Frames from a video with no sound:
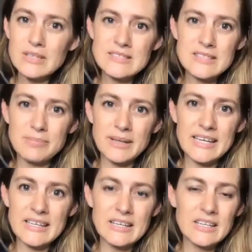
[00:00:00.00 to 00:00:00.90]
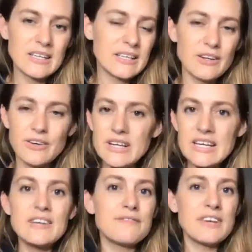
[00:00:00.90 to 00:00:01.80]
simply, you know, an
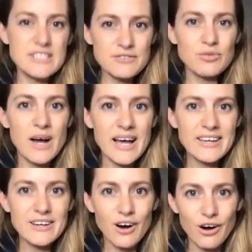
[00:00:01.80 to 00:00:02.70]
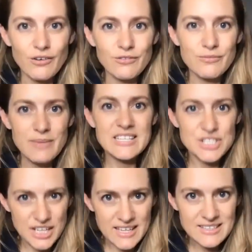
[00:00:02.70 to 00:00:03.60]
ineffective way of
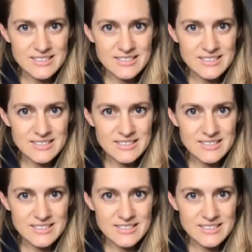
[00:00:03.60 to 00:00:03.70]
managing it.